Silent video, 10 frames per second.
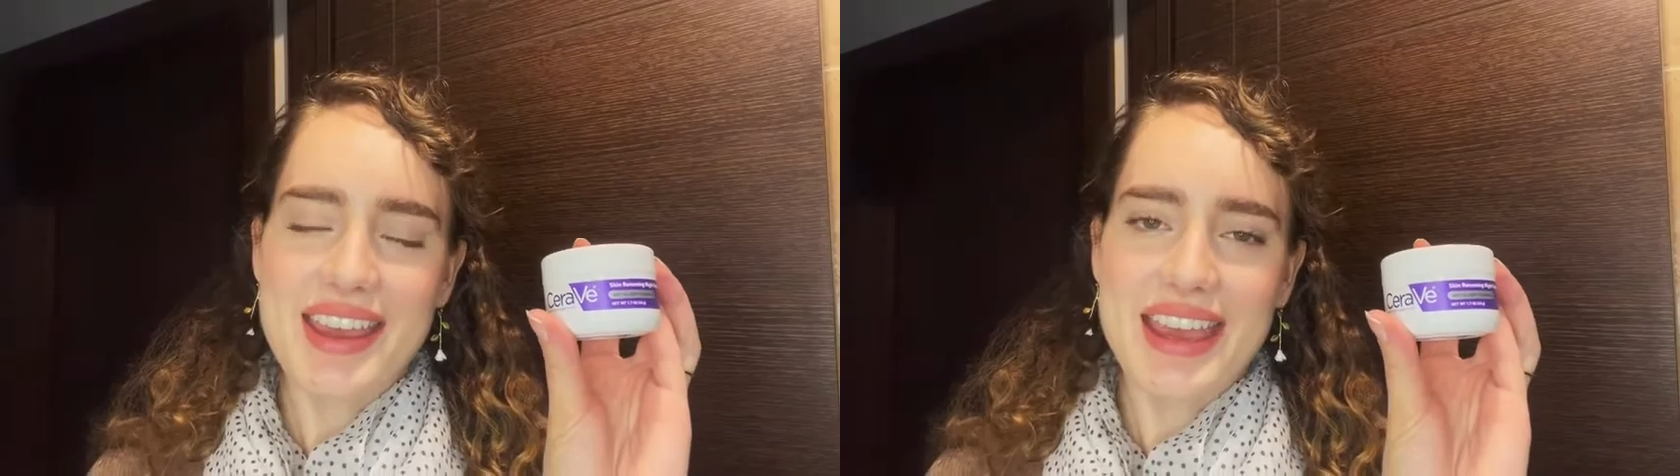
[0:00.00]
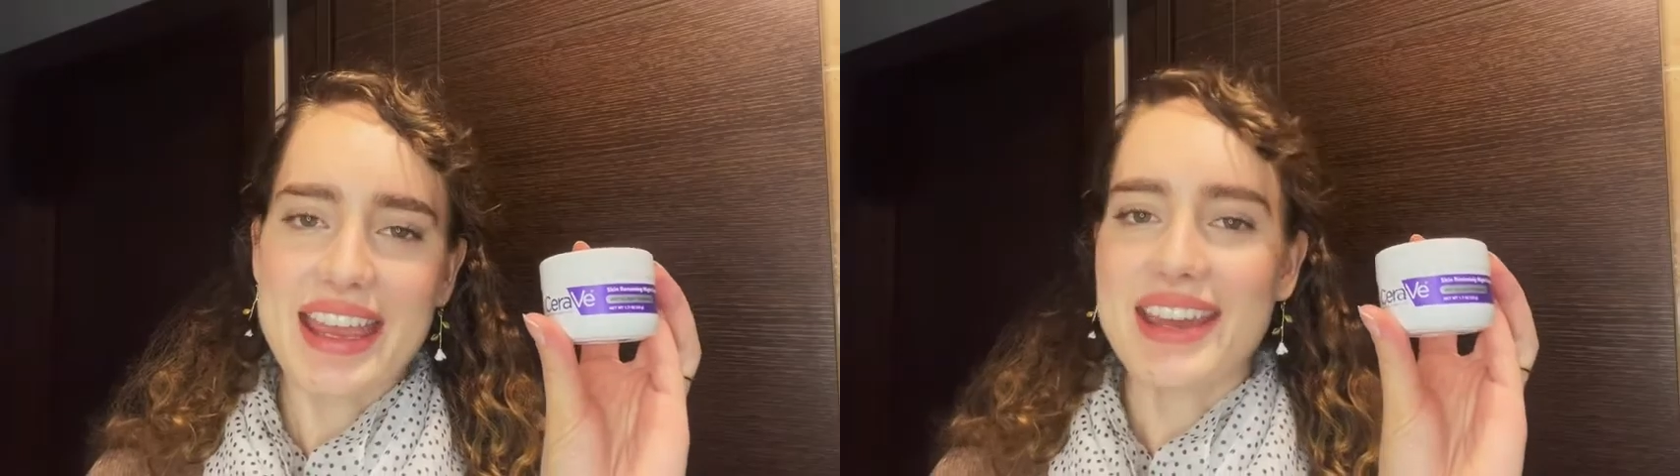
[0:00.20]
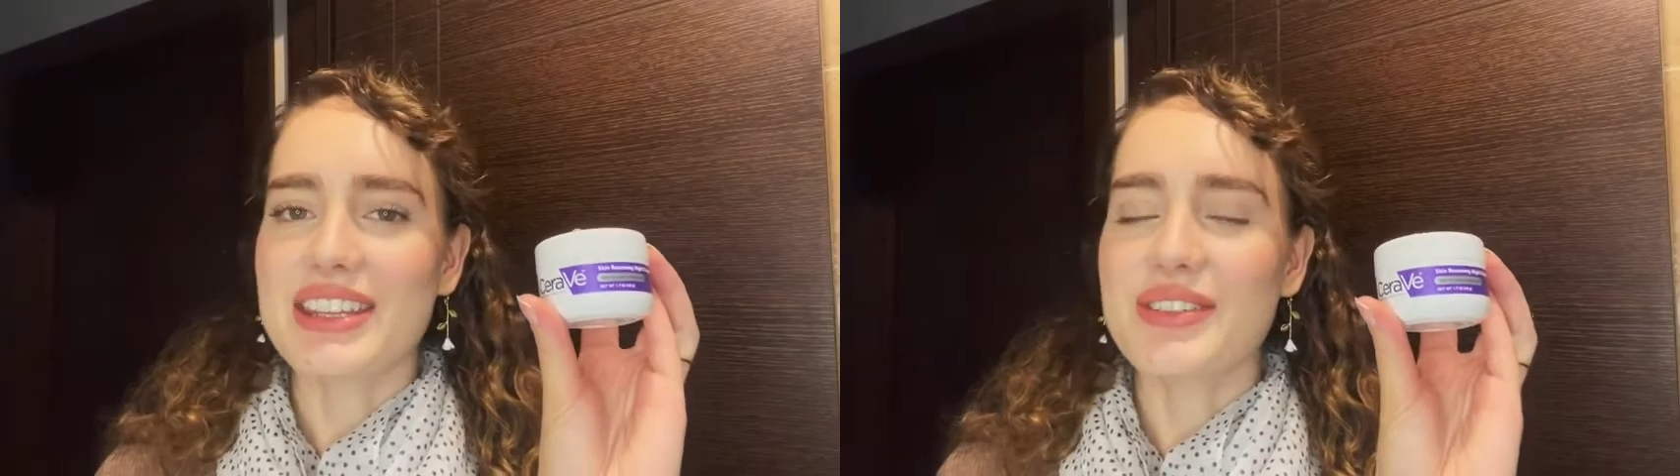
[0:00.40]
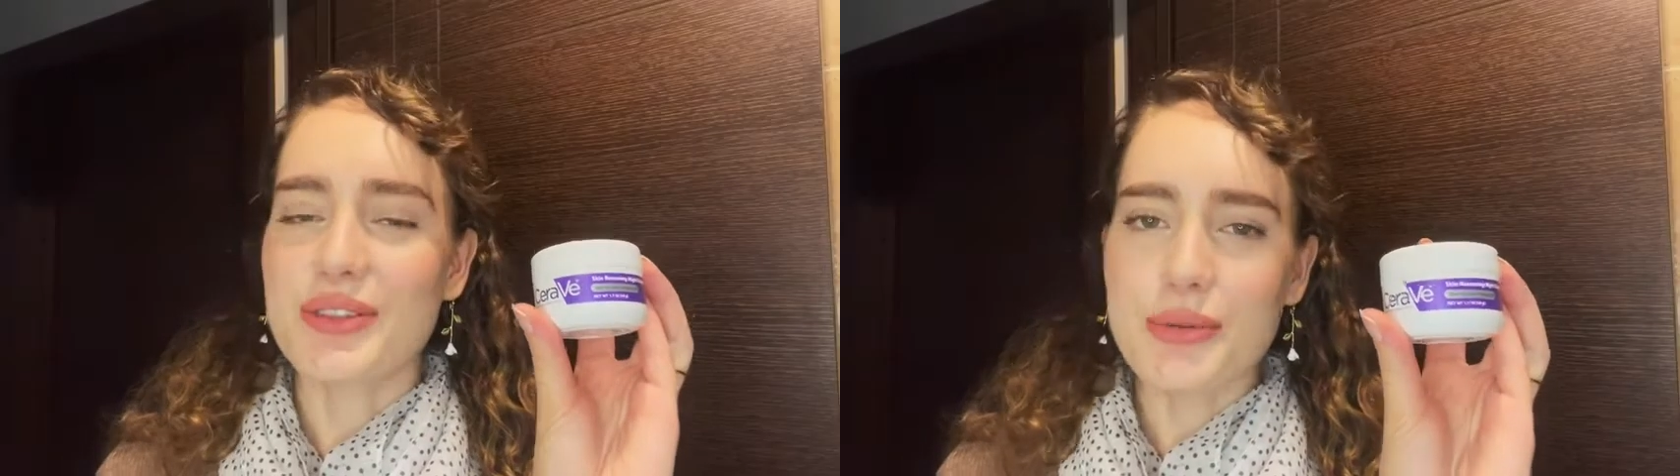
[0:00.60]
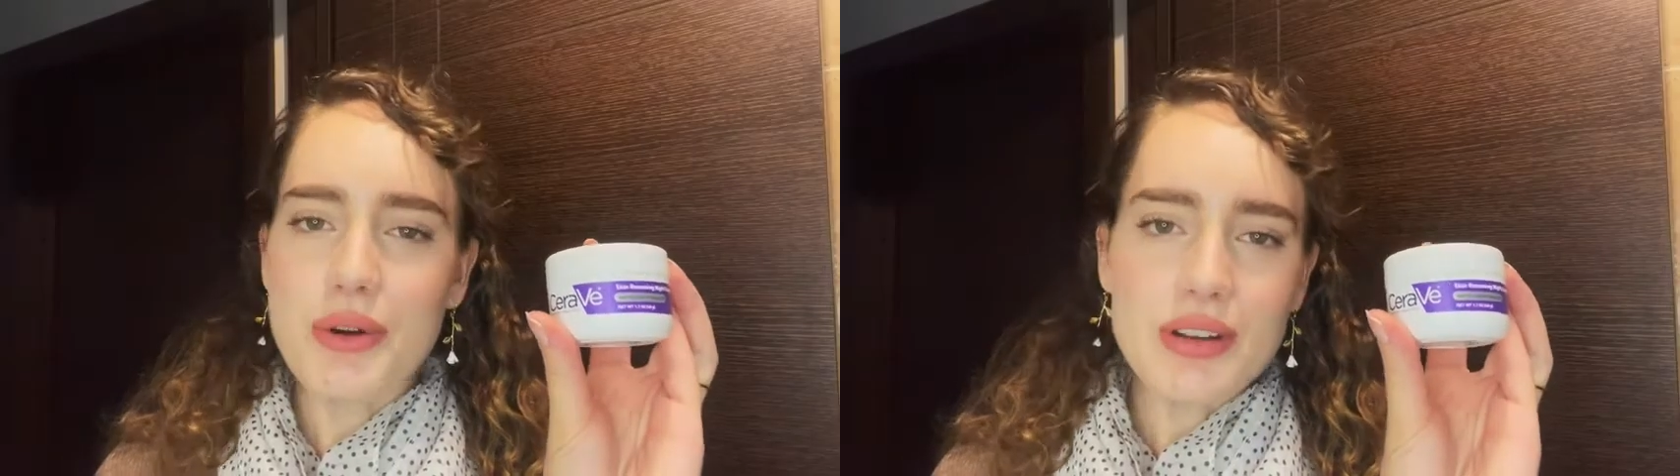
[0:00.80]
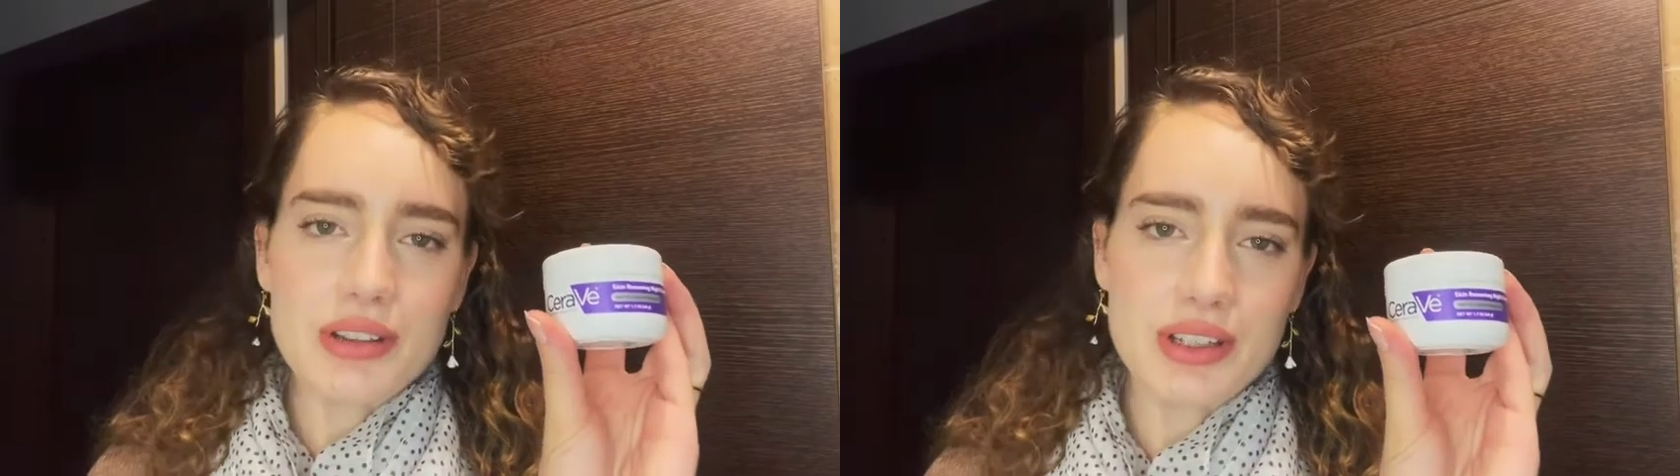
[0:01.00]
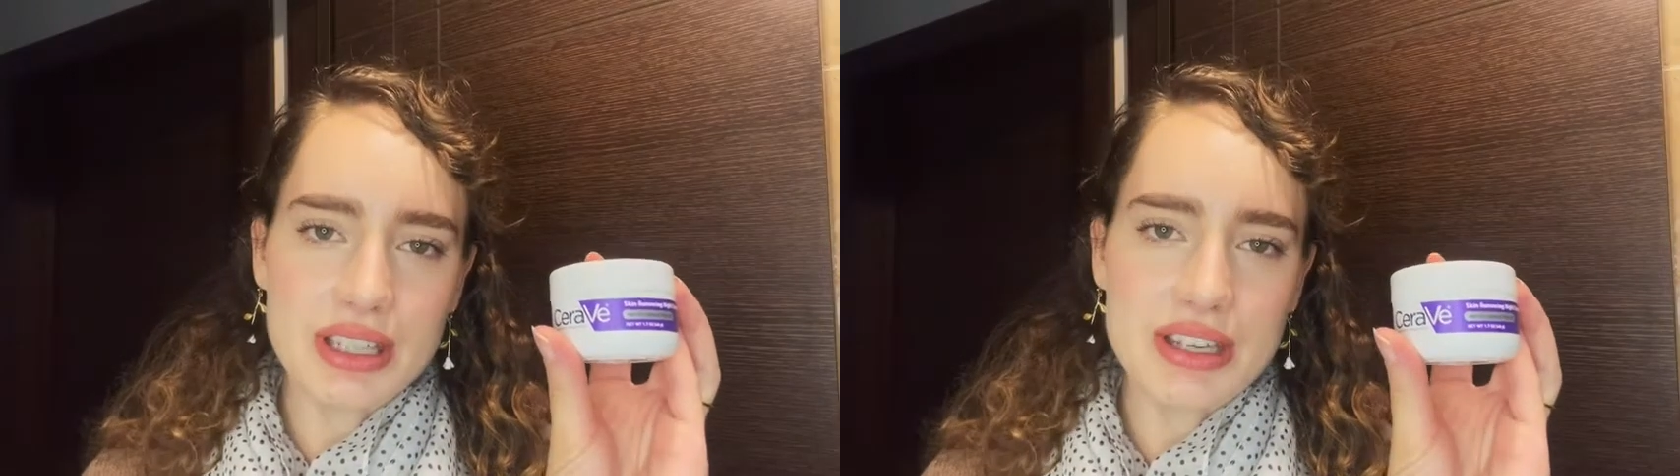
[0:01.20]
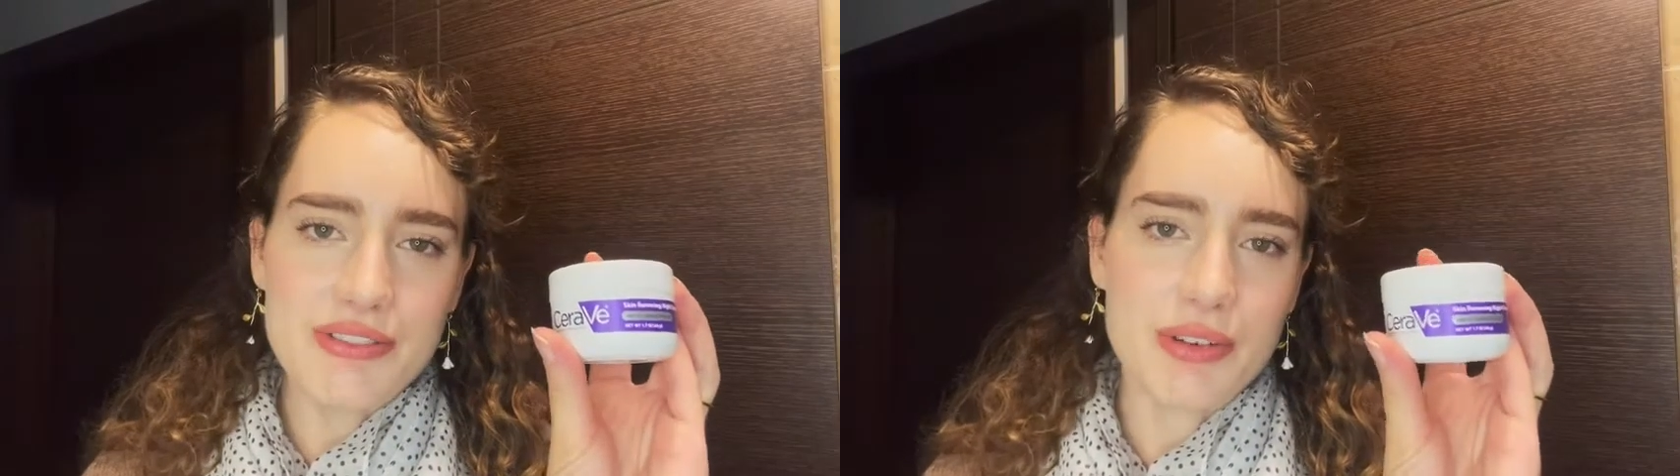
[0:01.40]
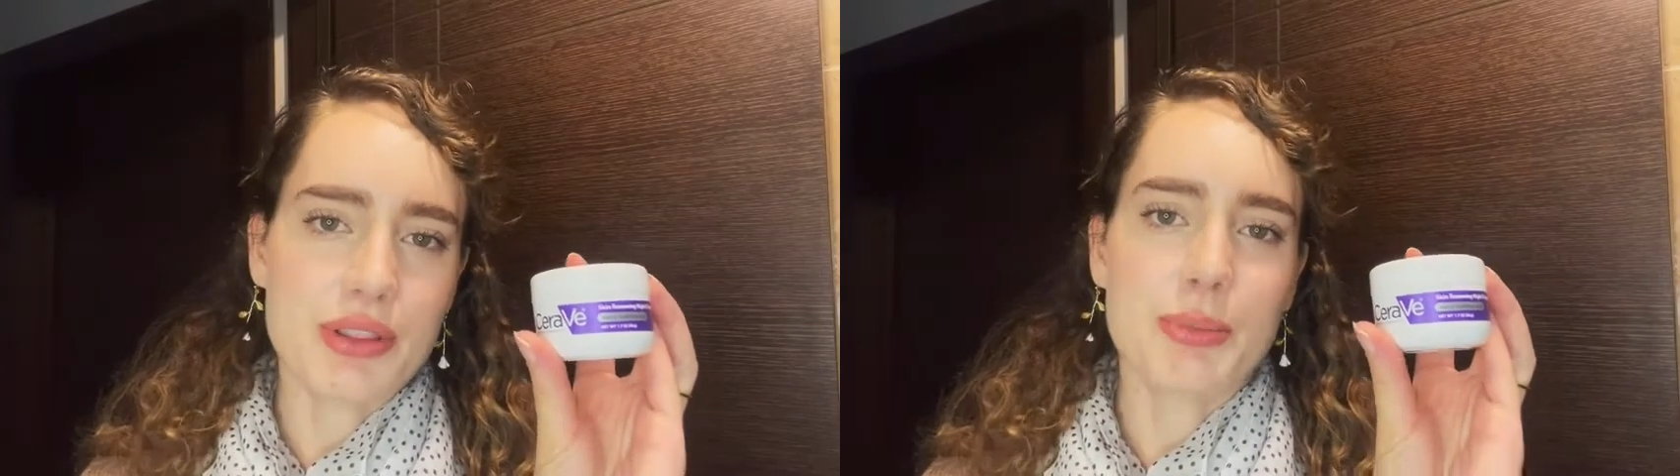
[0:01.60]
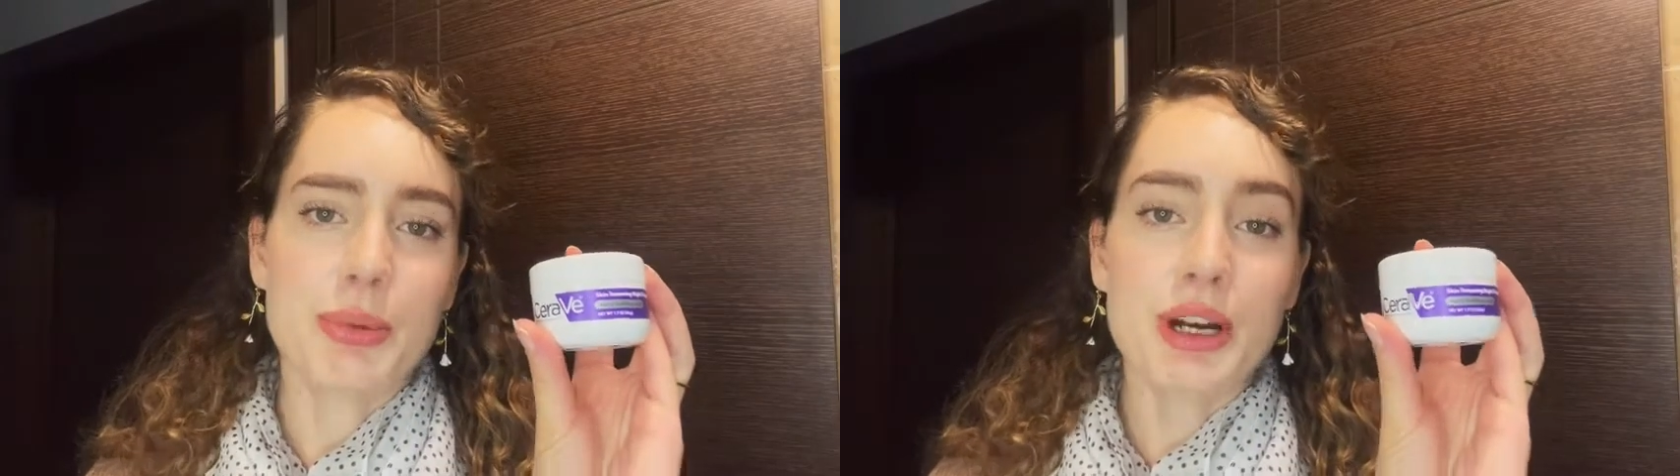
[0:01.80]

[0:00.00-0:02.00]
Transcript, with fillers: and if you are looking for the